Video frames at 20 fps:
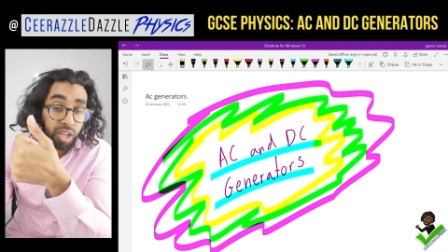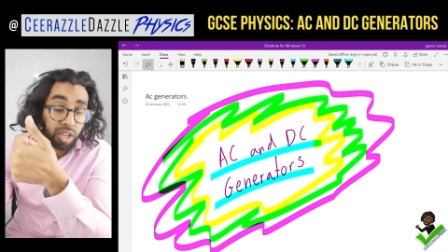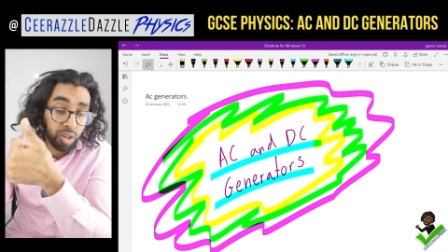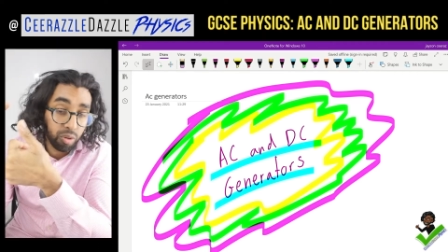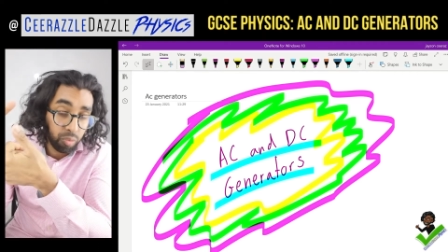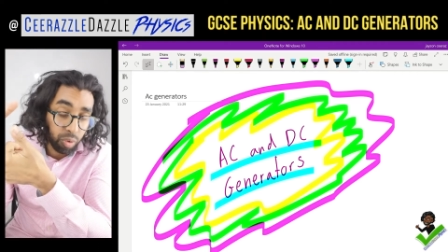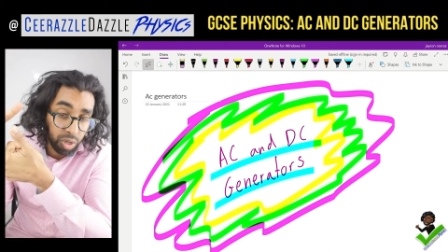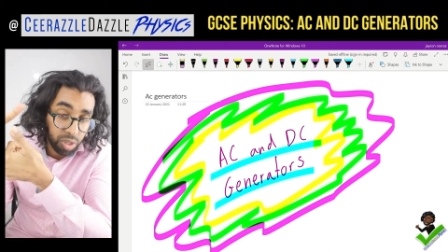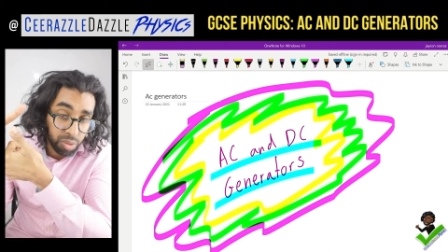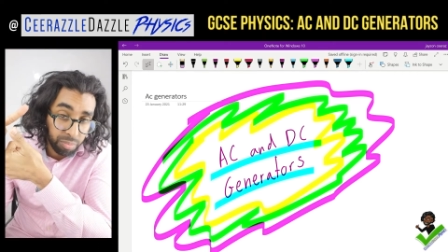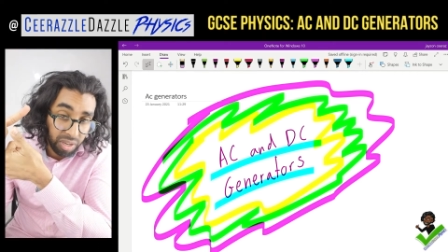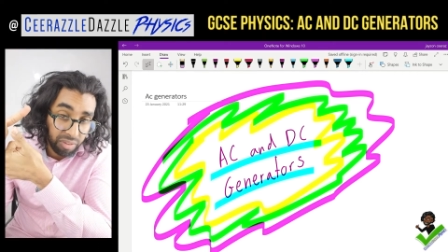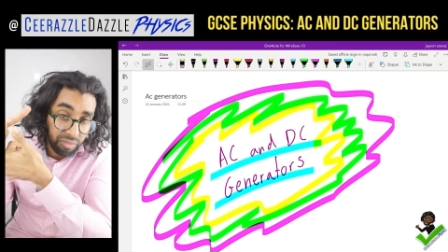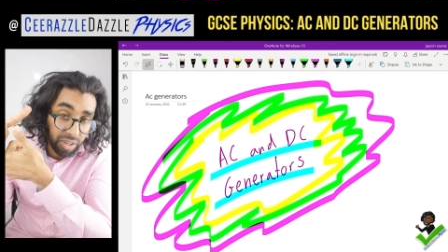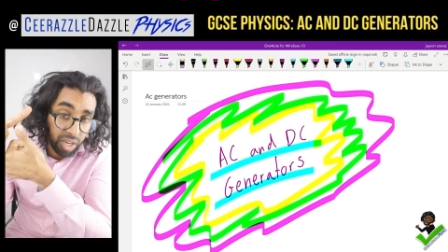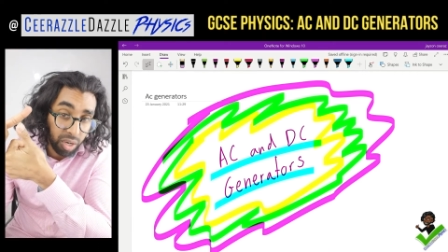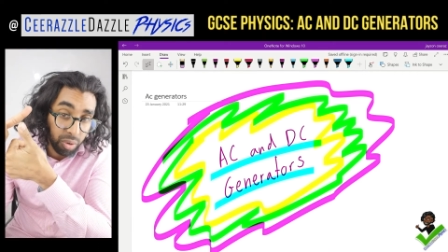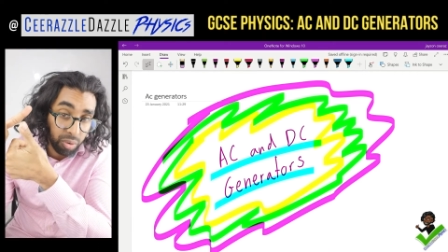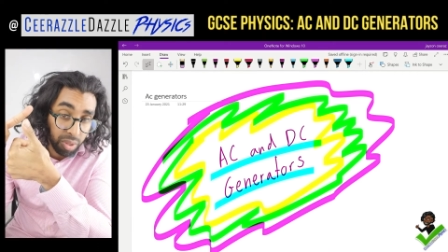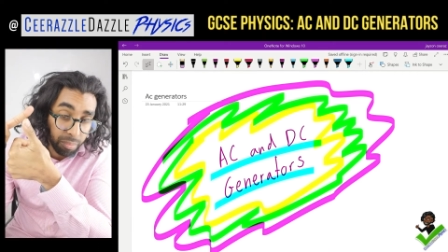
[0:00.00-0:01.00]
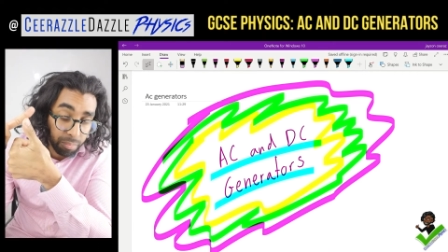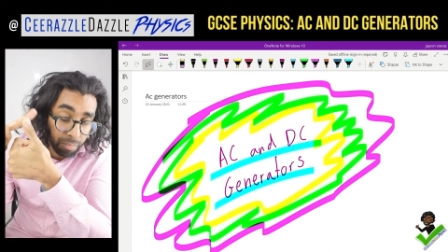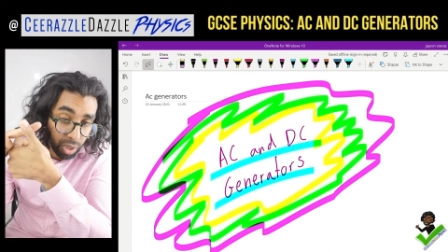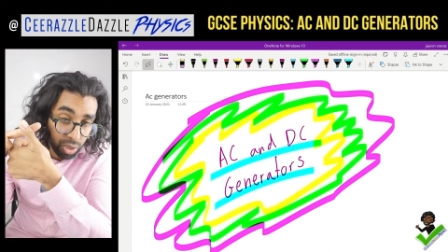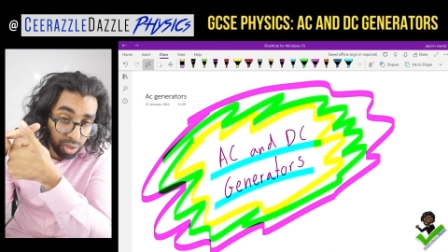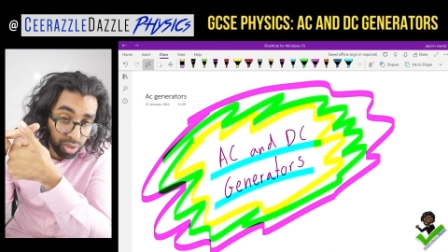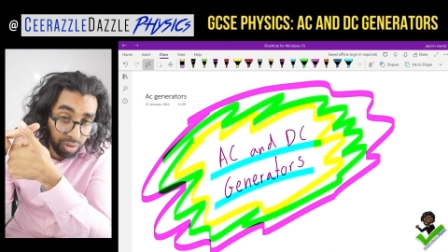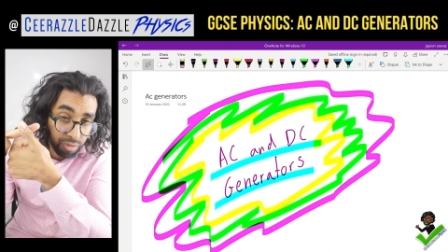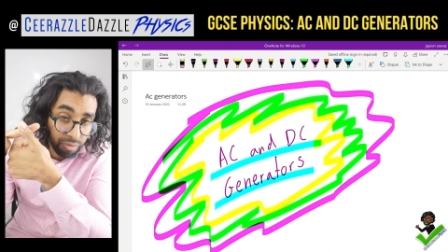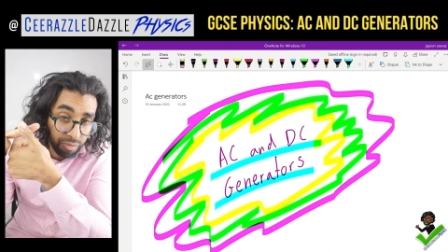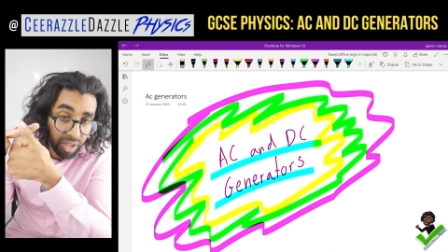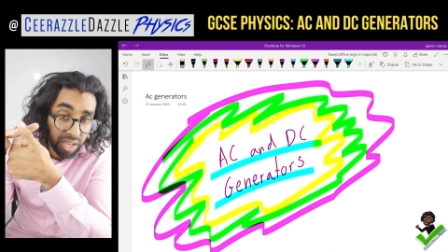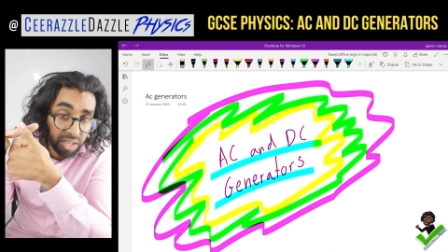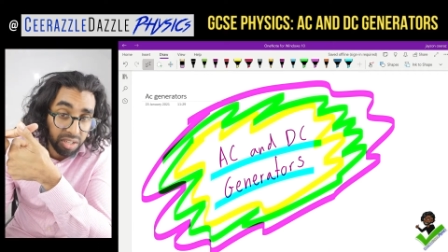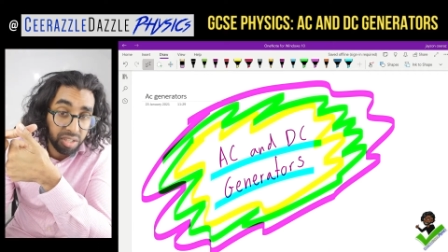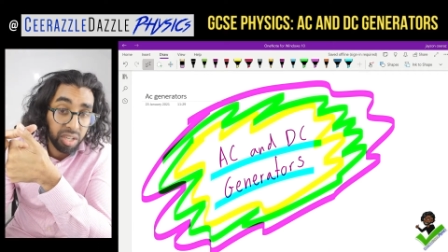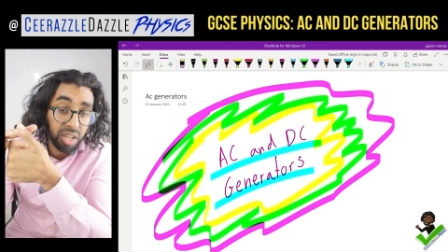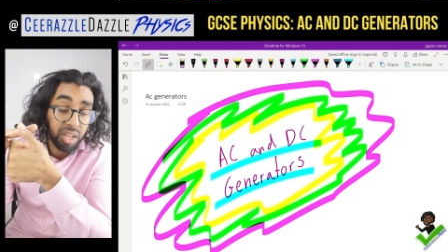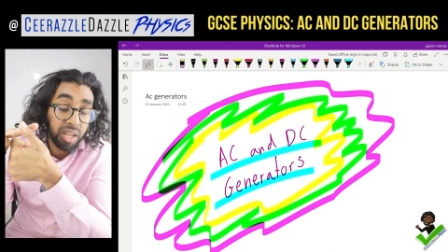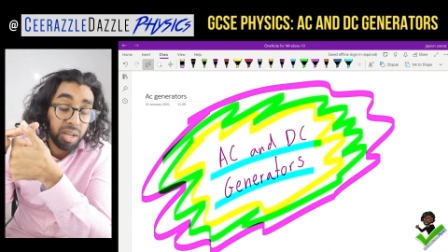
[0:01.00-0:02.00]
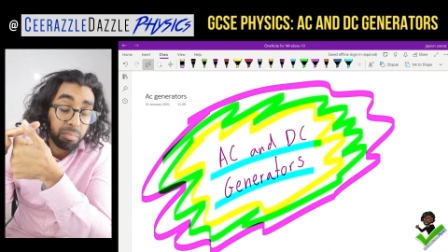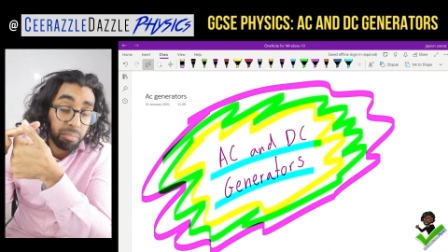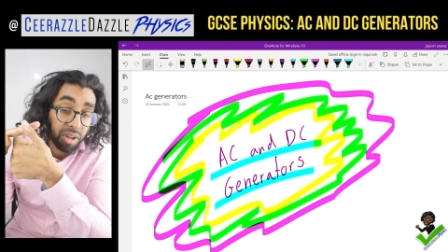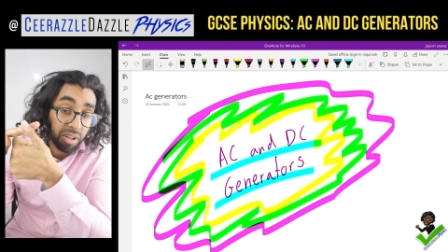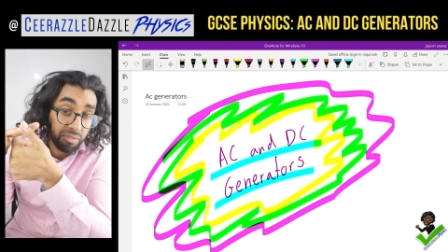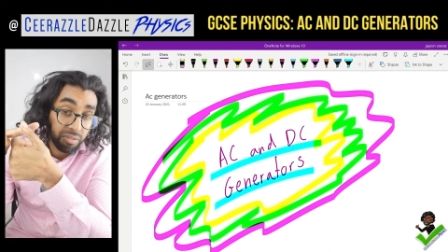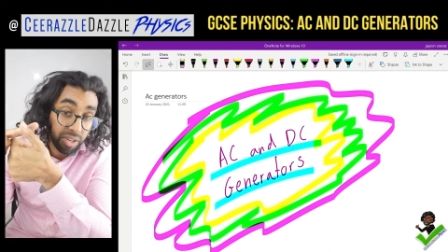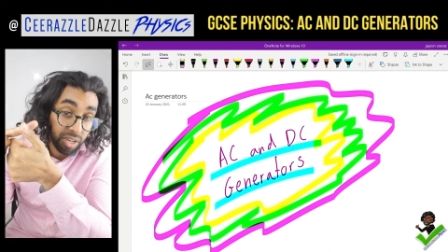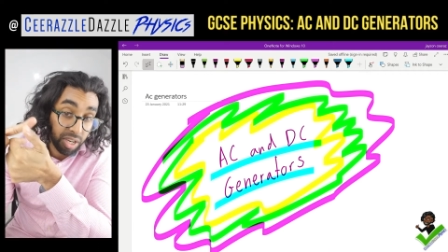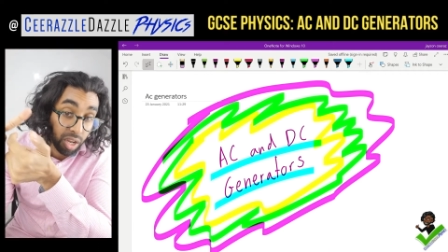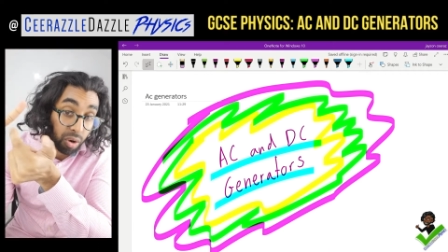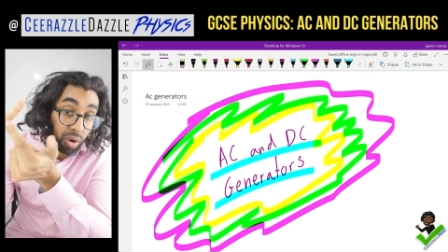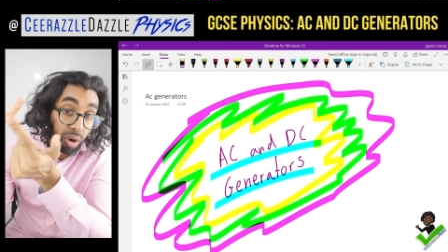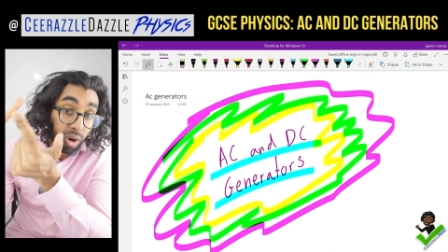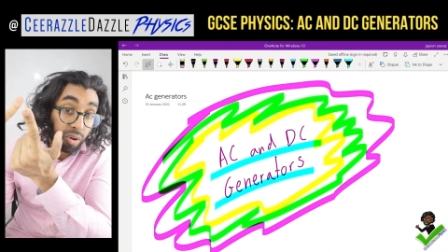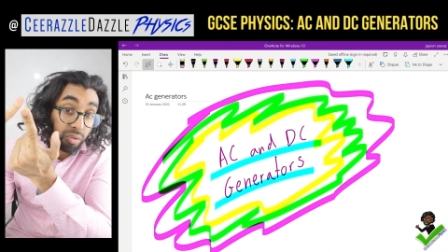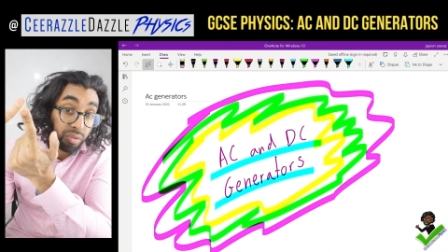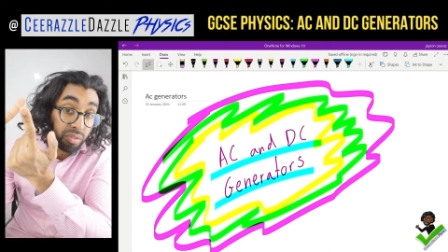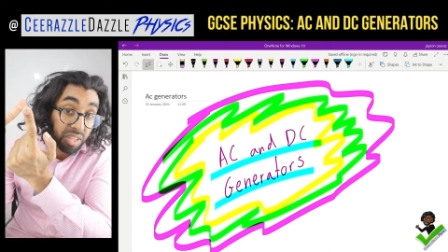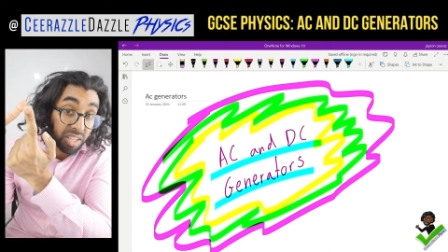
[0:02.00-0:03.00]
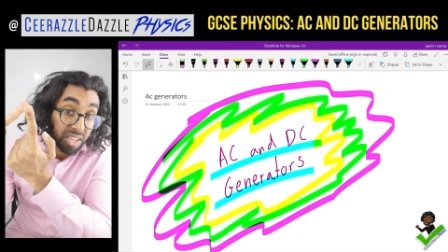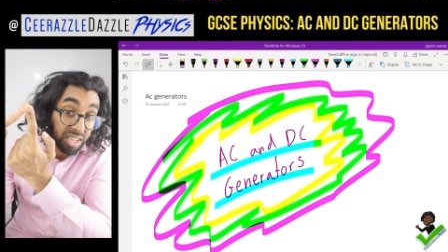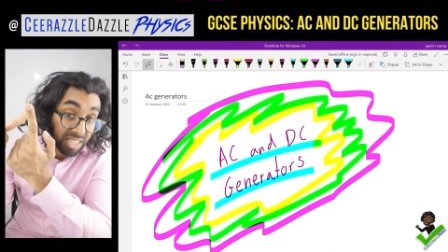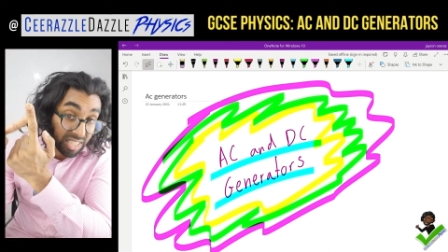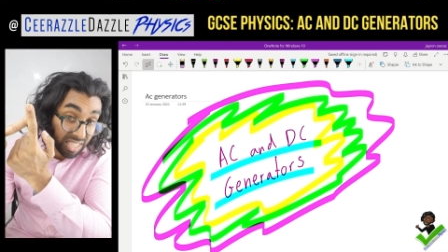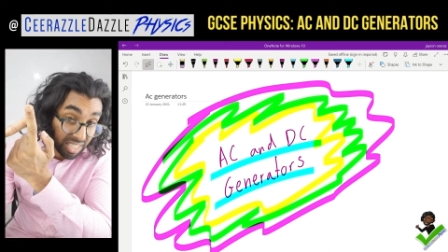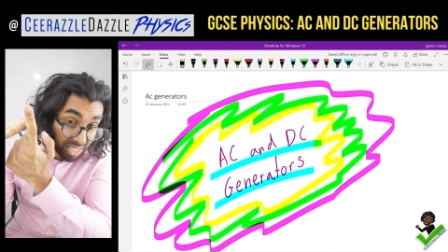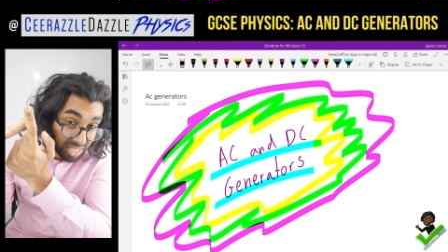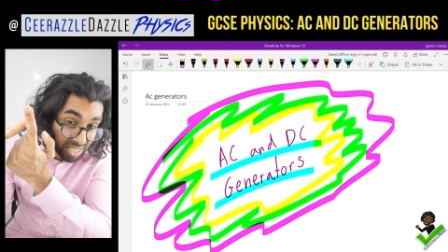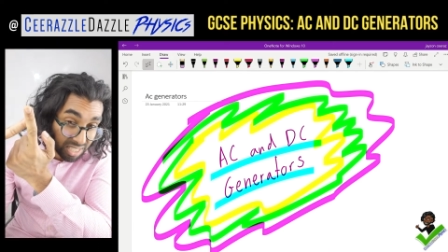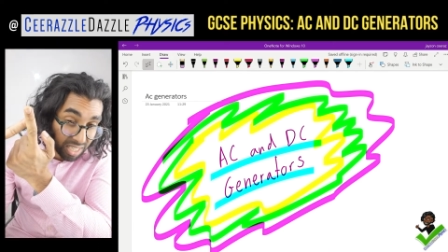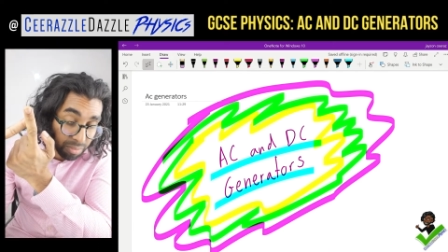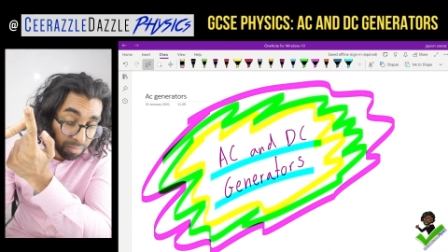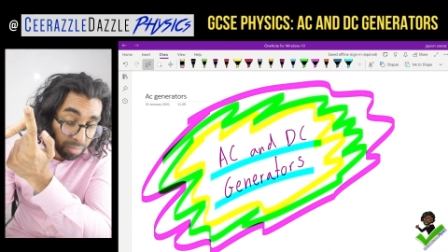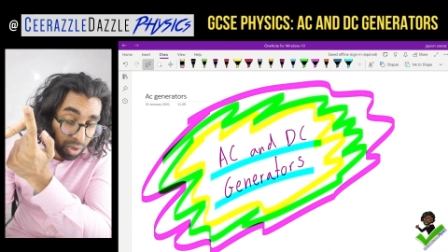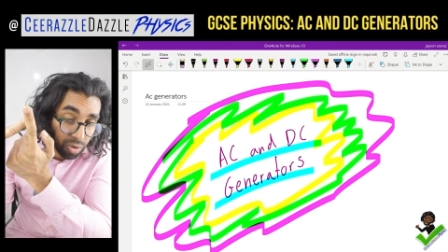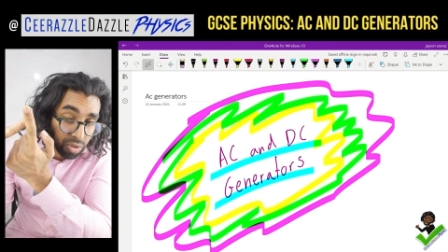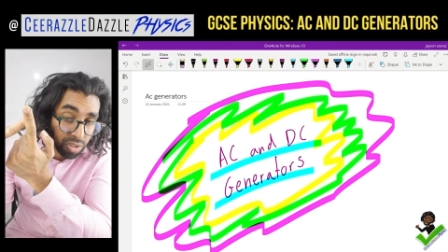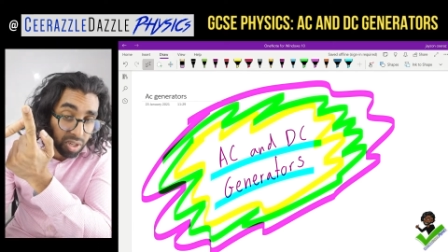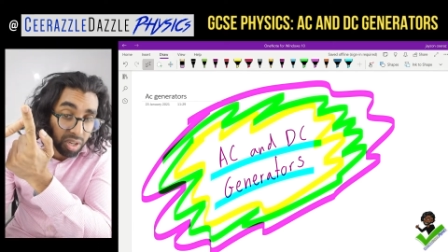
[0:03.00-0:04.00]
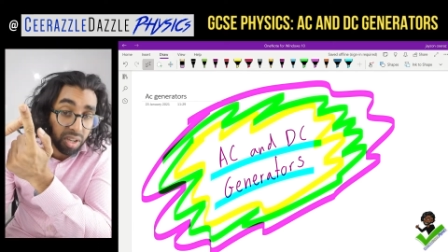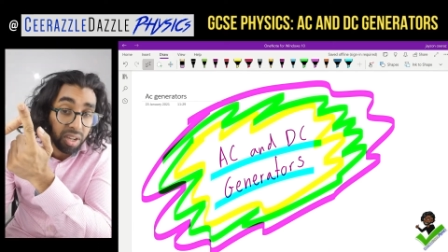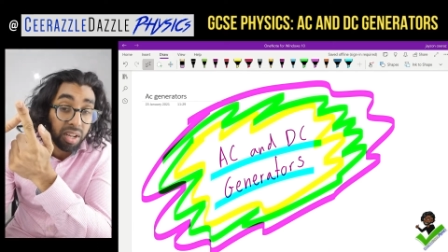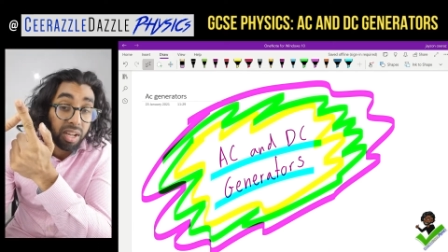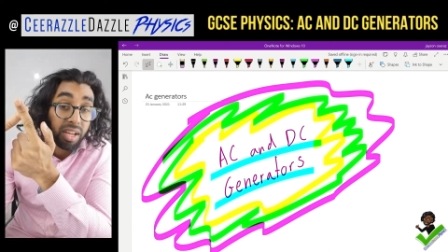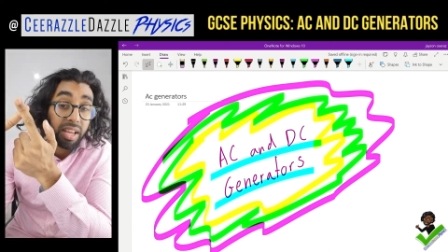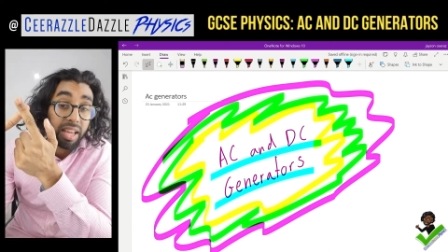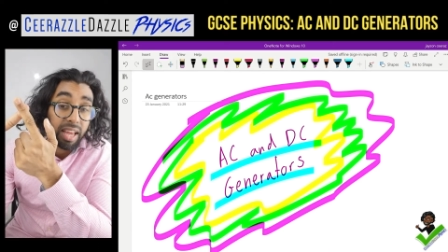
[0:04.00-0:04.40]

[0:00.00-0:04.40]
You've watched my video on the motor effect, my video on the DC motor,